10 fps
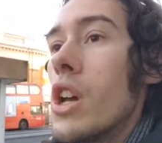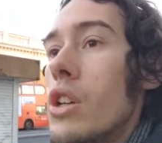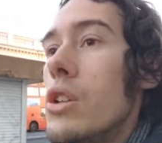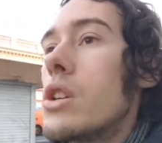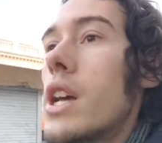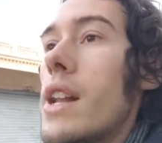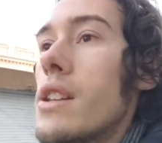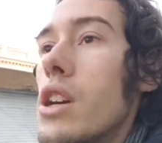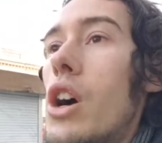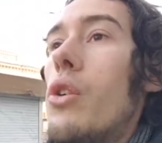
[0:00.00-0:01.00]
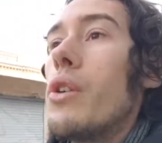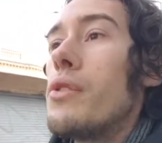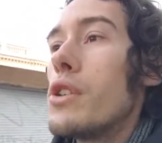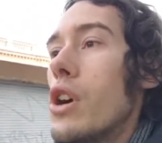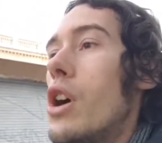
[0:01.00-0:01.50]
You can go, if
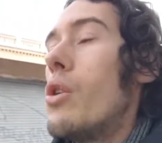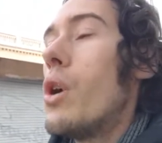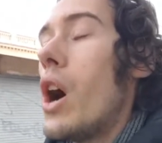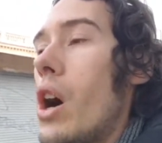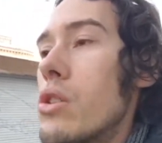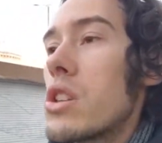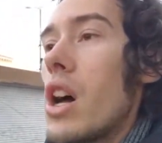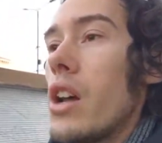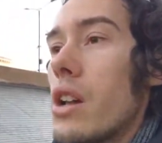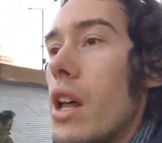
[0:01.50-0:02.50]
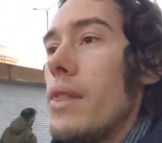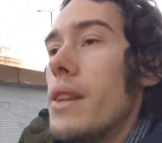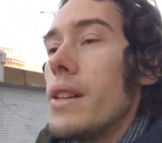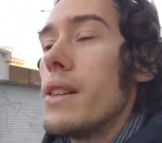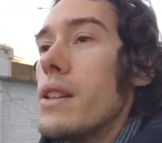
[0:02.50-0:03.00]
you go outside
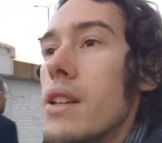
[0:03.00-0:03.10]
London,